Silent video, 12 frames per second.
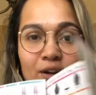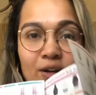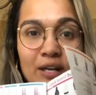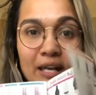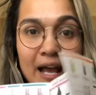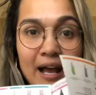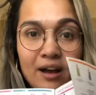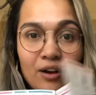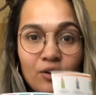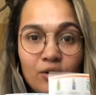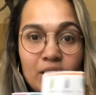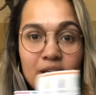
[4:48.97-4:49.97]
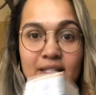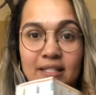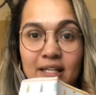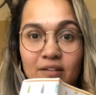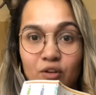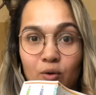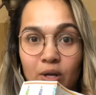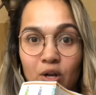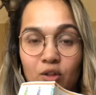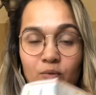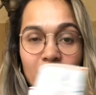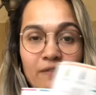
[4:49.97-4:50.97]
Now, instead of going all
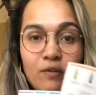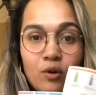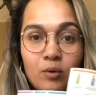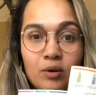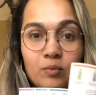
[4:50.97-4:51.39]
the way forward,